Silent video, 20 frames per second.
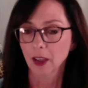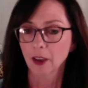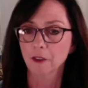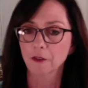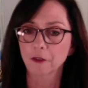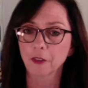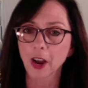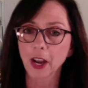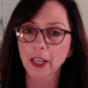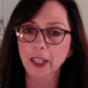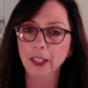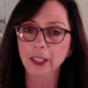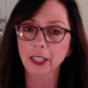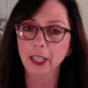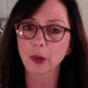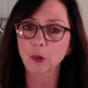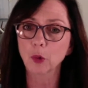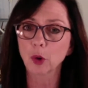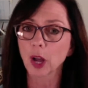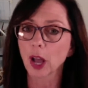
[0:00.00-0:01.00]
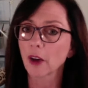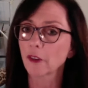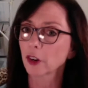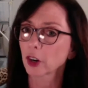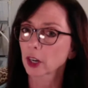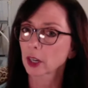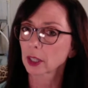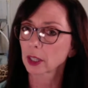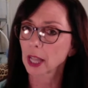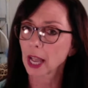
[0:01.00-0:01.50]
Finally, we'll have
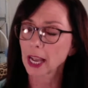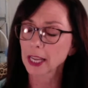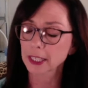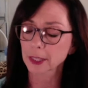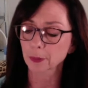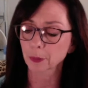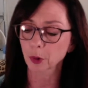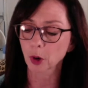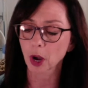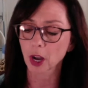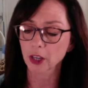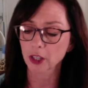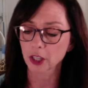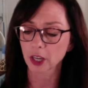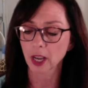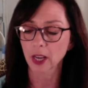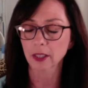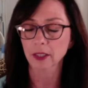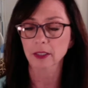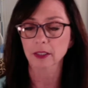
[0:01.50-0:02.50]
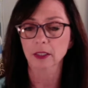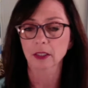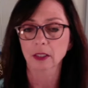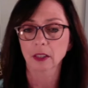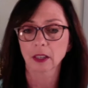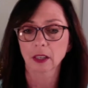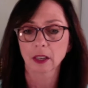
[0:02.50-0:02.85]
our class project.